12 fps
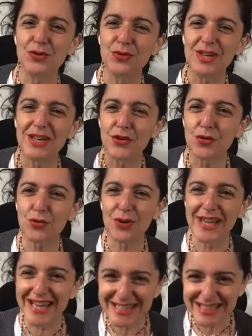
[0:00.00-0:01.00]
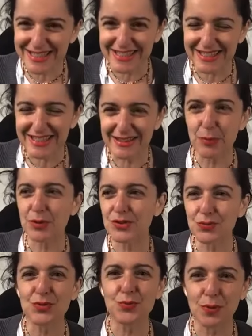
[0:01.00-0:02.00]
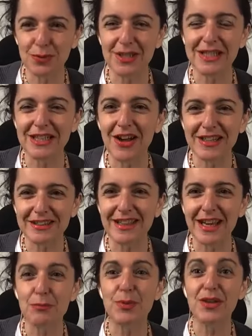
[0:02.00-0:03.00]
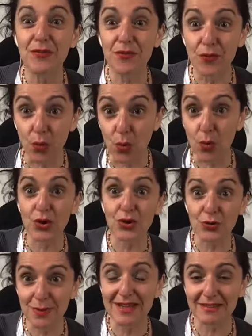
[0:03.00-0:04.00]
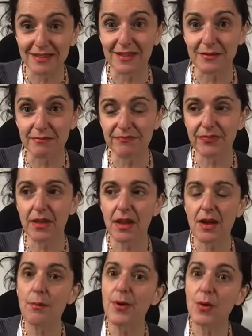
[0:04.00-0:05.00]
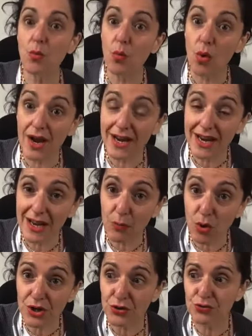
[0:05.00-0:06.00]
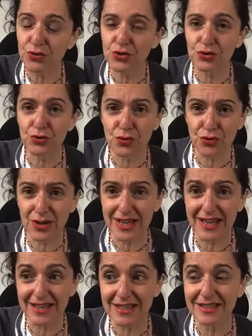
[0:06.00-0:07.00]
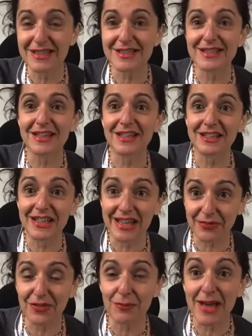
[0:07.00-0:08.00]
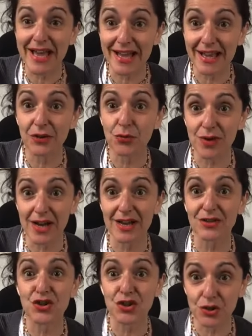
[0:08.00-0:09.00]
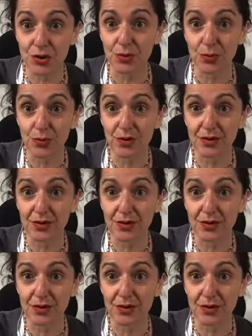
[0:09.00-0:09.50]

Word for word: You didn't create it. The person was probably like that before you met them. But what you do create is that you let them hang around you.